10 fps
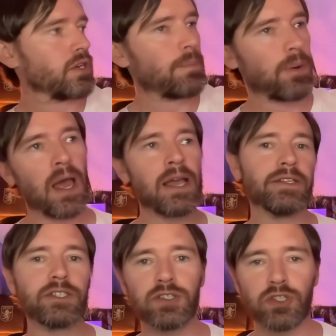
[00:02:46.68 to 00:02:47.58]

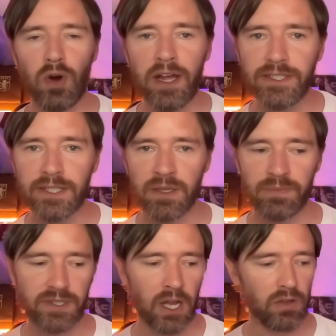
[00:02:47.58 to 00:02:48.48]
players disgracing
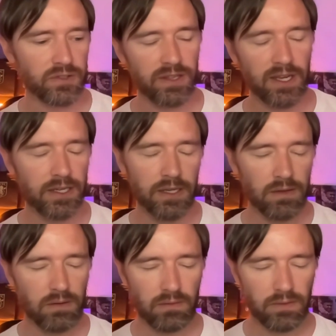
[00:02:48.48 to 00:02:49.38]
themselves, to the
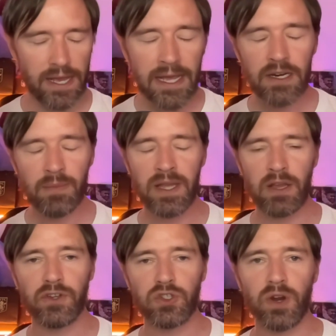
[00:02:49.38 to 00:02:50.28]
ignominy
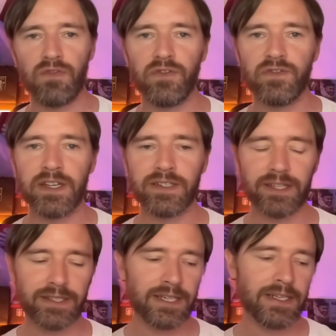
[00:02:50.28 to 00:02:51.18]
of the
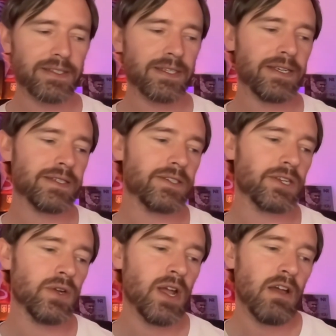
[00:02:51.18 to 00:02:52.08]
2015-16 season,
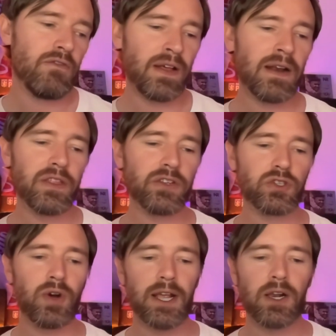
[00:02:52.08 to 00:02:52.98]
to Villa, this
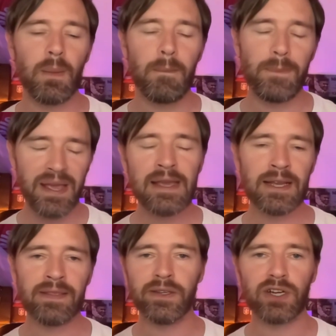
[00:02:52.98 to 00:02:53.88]
great club, being
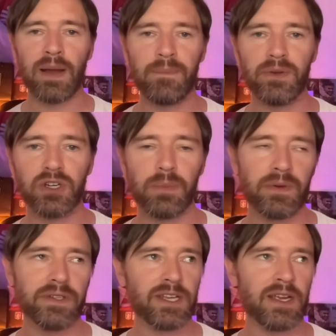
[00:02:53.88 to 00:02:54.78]
in the Championship
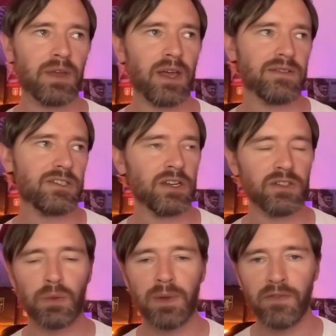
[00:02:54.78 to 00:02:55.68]
and a team that had turned
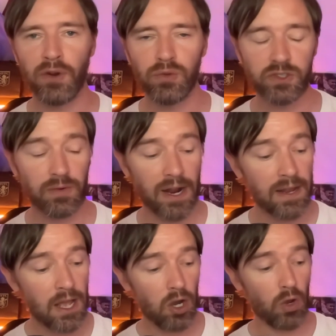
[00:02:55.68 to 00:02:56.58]
into a bit of an also-ran.
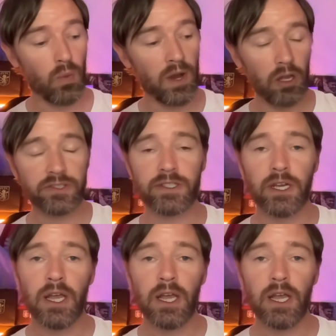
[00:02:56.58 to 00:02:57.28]
Look, we lost